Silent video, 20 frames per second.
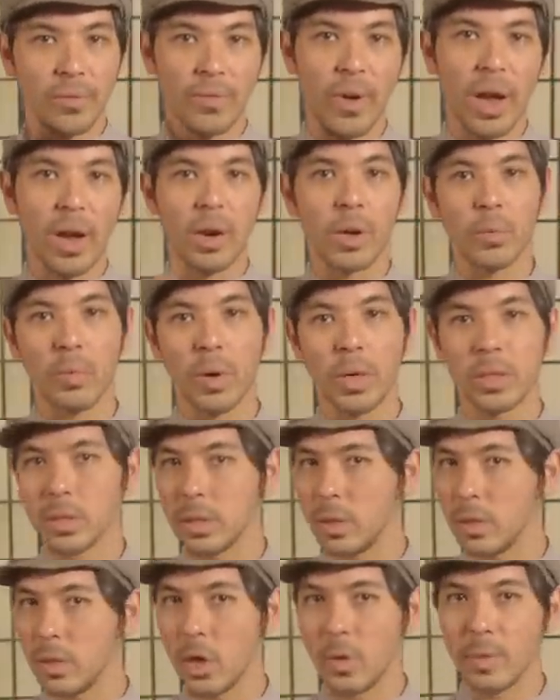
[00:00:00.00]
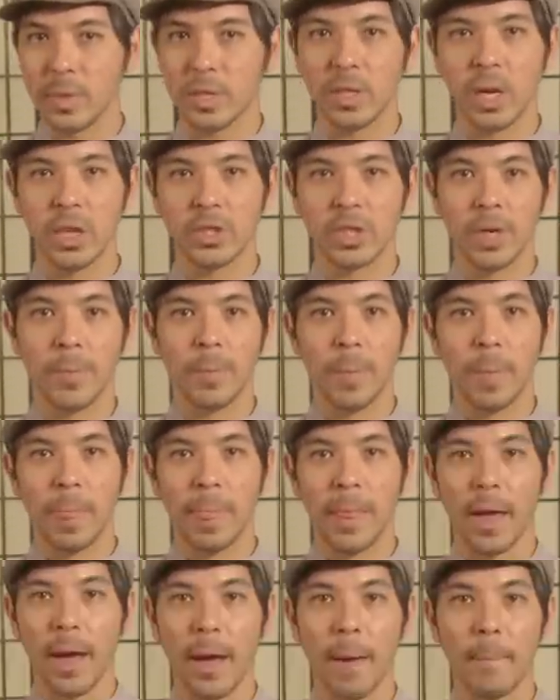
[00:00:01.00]
fire it once, no massaging.
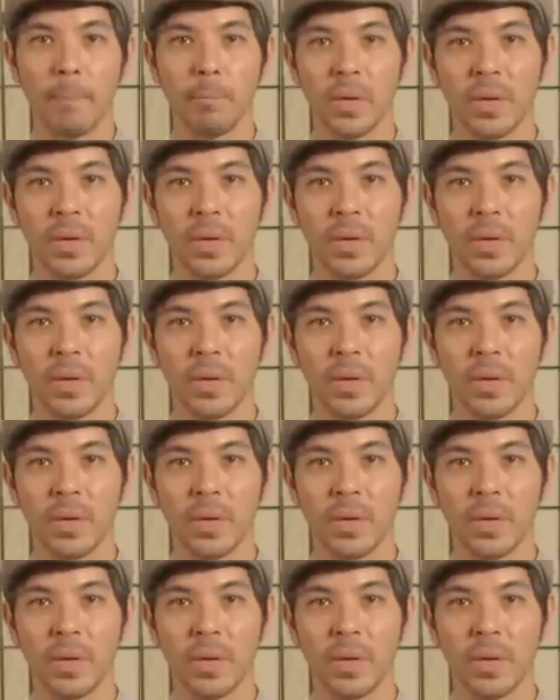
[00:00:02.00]
Um,